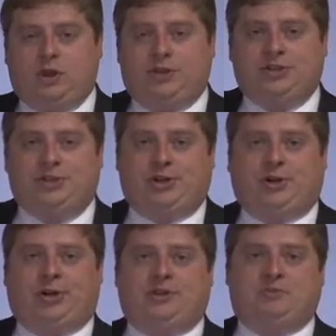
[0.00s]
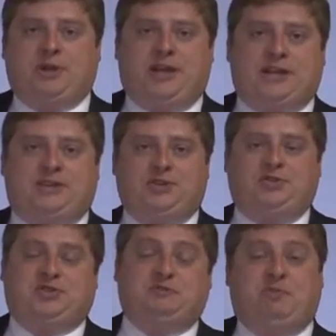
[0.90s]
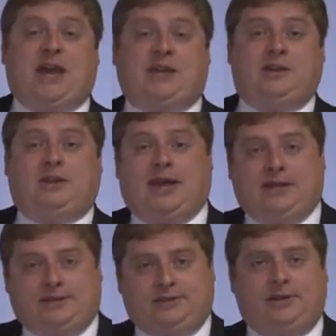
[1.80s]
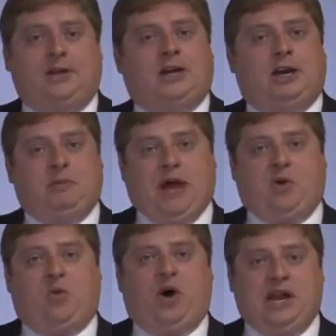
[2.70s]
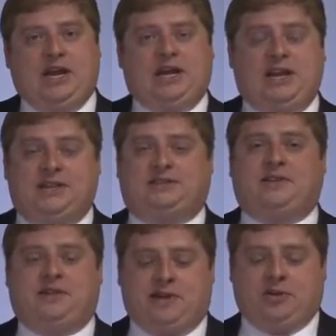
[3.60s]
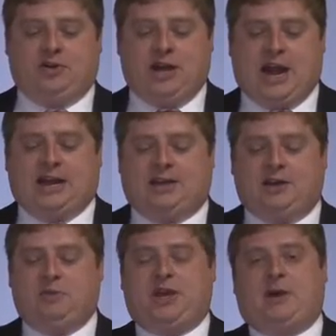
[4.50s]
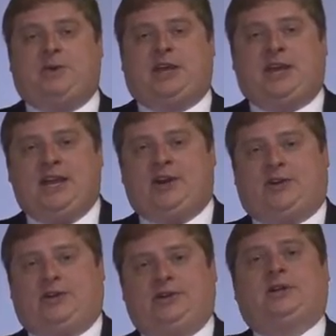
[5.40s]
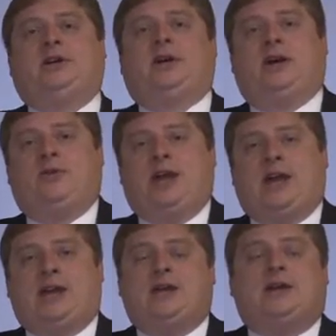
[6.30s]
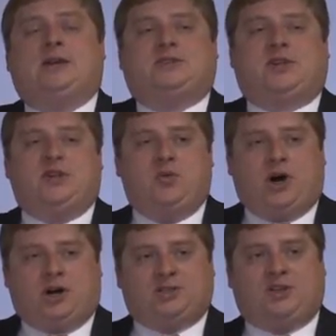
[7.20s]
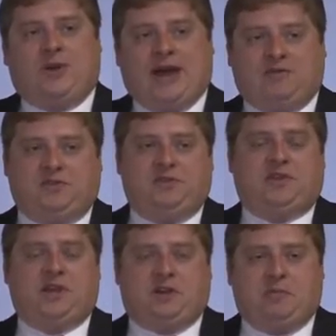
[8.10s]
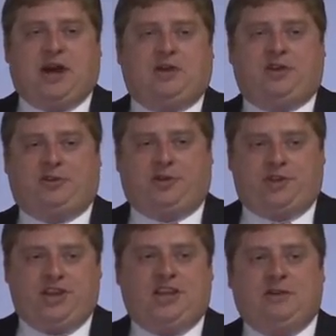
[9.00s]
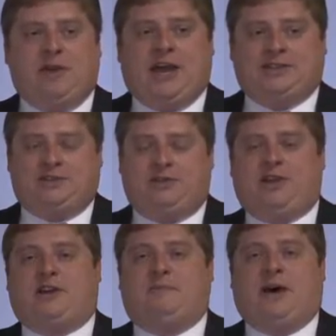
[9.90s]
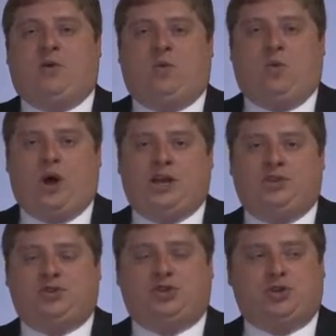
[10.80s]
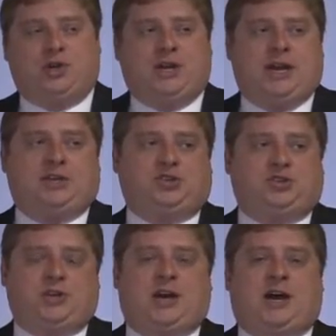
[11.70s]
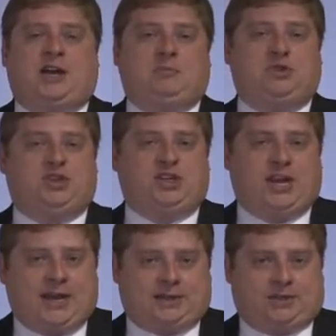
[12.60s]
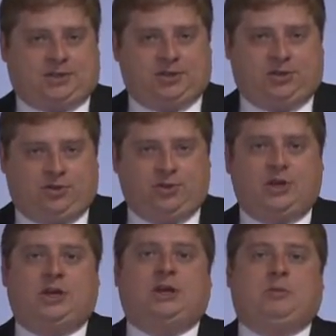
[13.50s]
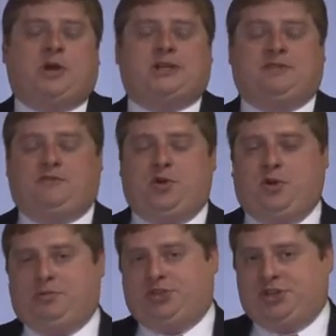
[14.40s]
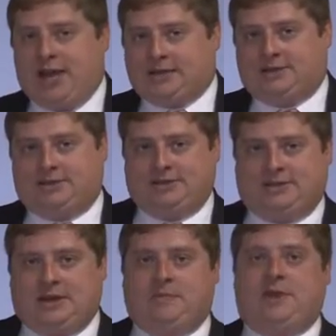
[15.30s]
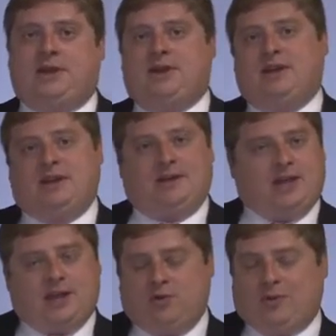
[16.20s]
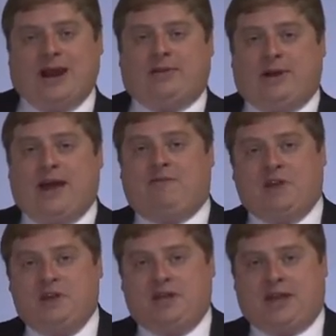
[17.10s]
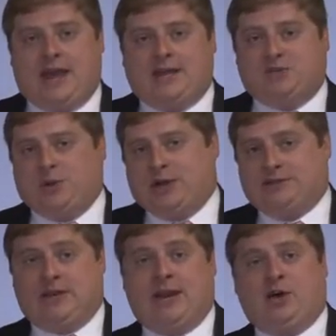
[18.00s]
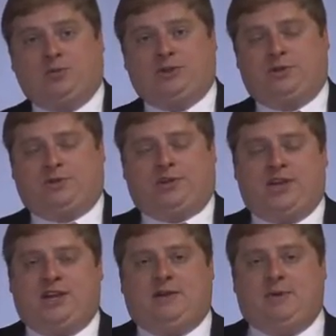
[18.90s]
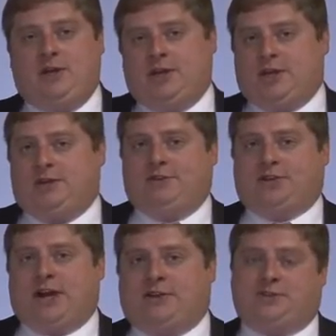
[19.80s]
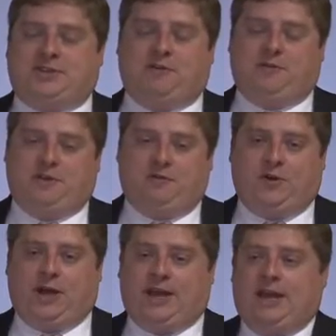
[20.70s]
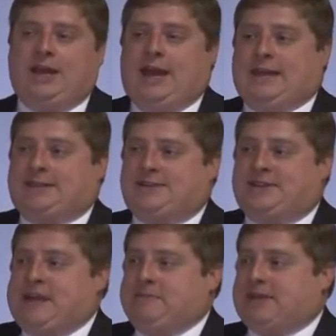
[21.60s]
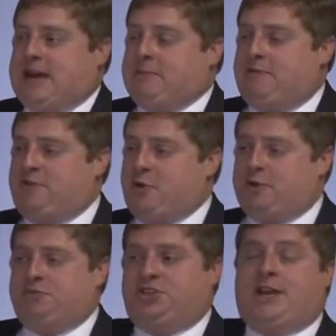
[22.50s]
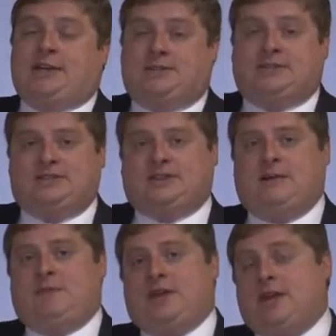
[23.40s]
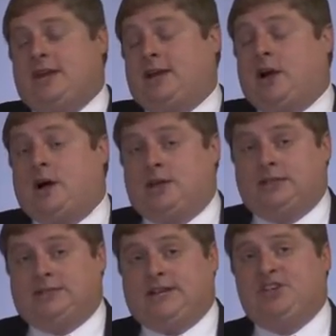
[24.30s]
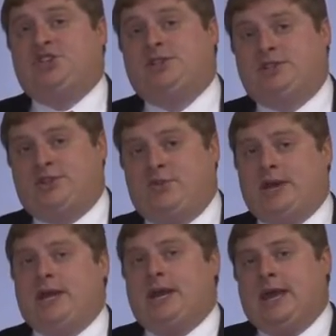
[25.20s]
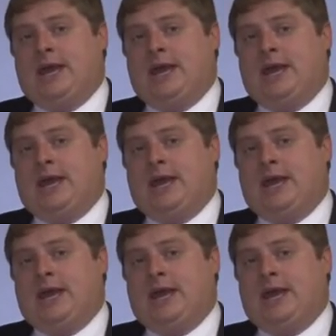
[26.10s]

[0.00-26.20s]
the jurors begin to speculate about what it is that they're not going to be able to hear, okay? So you also have to think about your theme as you think about what you should and should not object to. Because if you object to something that you'd rather have in the case because it helps your theme, you've shot yourself in the foot. At the same time, if you object to something and call attention to it